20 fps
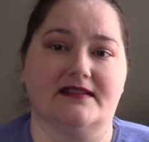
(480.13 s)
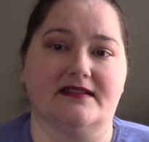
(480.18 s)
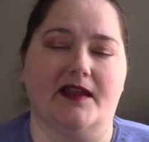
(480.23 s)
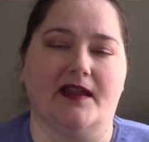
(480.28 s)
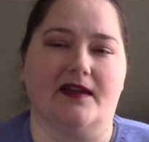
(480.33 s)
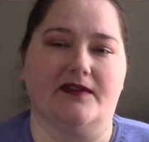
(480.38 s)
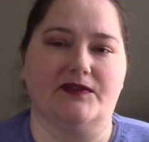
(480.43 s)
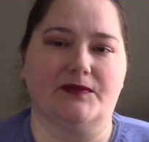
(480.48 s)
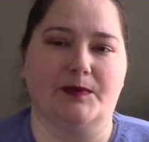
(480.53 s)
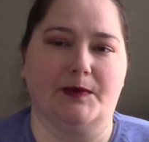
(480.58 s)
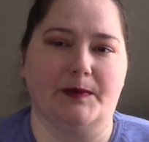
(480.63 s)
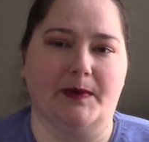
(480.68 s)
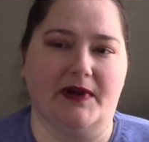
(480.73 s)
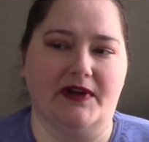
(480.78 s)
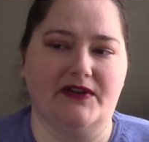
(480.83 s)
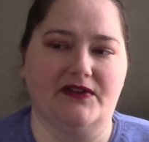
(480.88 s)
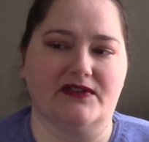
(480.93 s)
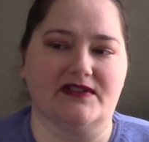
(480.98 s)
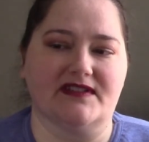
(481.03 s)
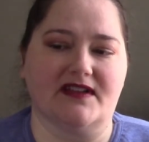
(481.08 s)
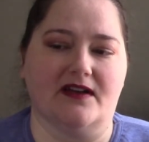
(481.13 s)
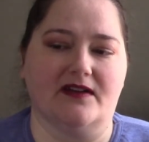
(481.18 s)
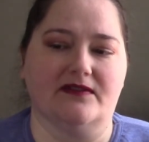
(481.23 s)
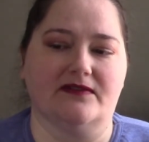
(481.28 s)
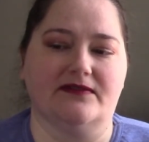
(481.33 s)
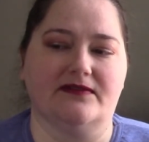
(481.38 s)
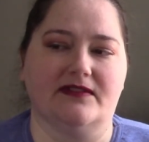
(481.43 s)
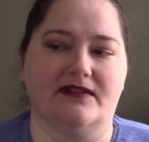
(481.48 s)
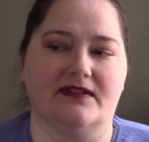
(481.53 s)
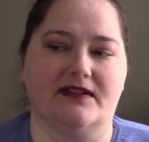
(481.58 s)
you have to prepare
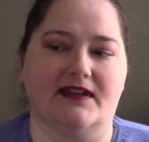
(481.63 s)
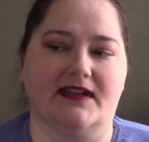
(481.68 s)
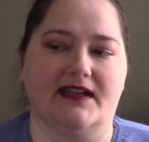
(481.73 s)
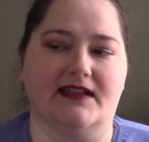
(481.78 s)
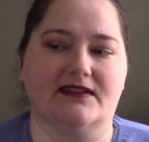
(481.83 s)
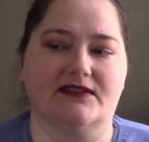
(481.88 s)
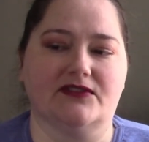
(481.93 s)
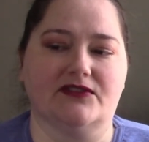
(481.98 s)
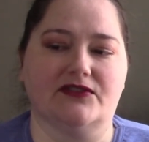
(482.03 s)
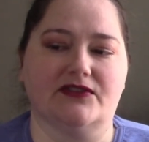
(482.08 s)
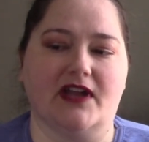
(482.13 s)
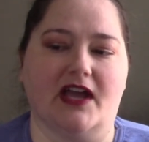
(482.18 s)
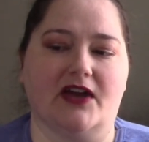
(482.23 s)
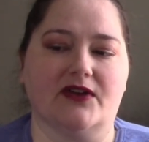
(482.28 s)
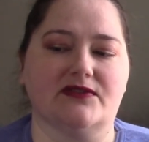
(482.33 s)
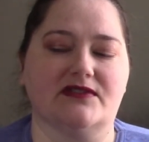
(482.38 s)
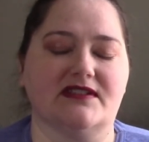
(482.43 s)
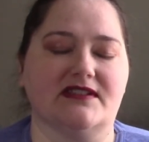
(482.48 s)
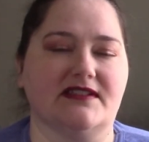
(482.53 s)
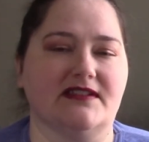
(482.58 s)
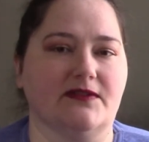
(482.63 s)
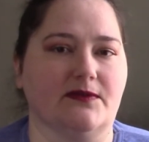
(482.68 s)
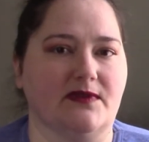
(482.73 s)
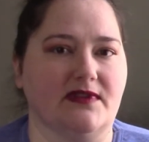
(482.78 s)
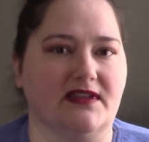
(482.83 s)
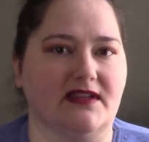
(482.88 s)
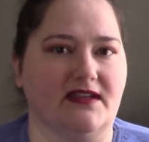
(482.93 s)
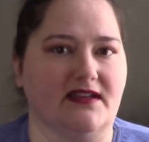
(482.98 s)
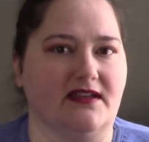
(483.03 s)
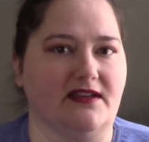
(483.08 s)
yourself and learn how to deal
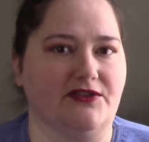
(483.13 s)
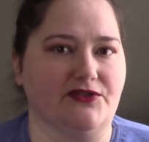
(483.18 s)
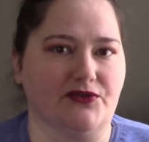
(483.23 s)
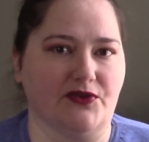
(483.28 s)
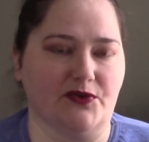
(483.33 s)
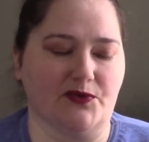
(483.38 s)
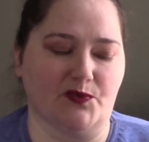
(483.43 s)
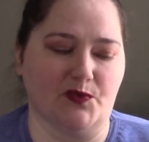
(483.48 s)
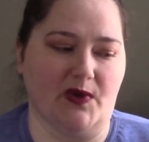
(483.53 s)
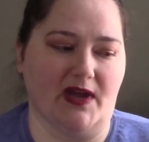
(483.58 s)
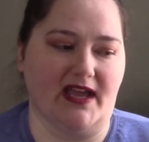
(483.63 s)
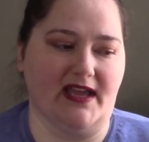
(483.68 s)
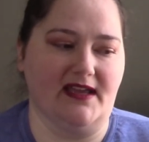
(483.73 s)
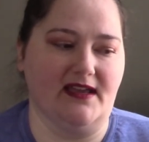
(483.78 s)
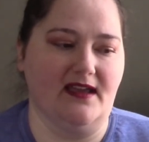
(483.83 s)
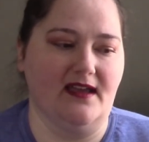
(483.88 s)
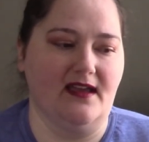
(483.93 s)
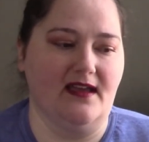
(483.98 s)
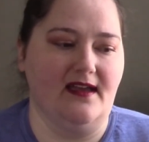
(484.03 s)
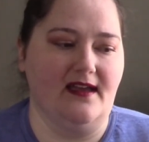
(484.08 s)
with it in your own way.